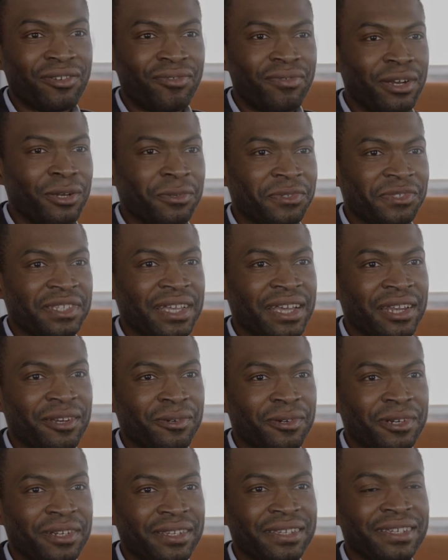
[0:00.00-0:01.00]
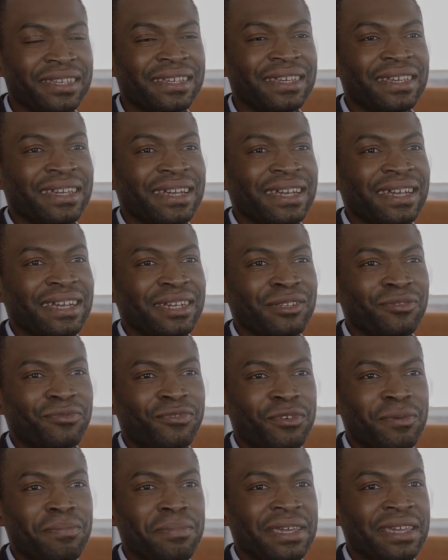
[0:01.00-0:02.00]
a real salary. And
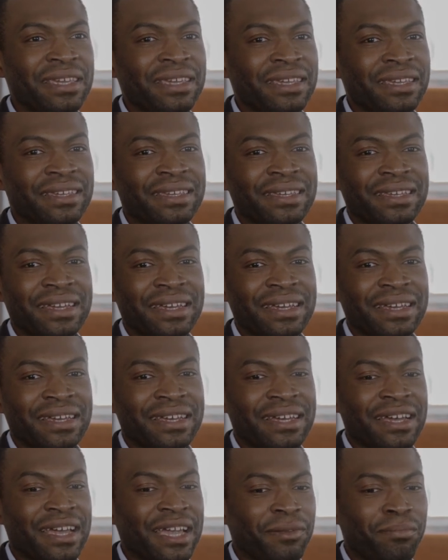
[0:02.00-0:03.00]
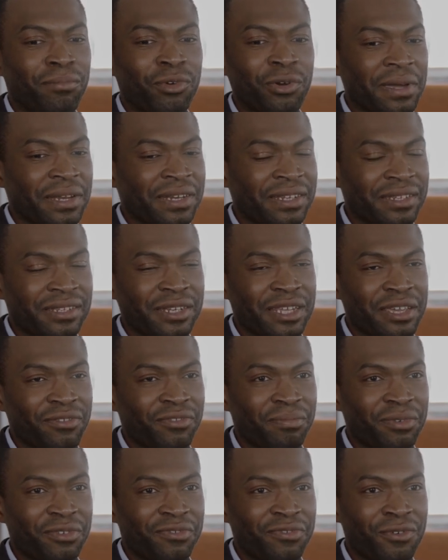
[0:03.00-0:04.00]
for me, I had more money than
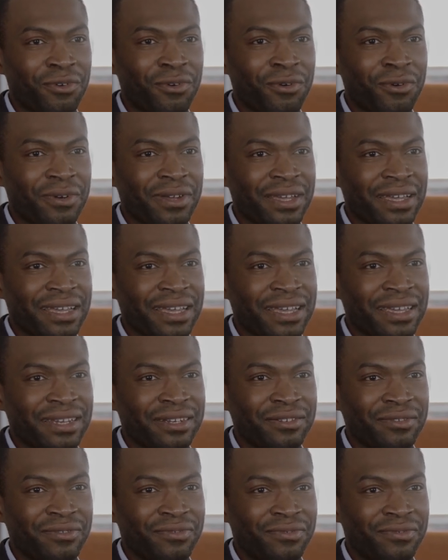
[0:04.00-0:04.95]
ever before, and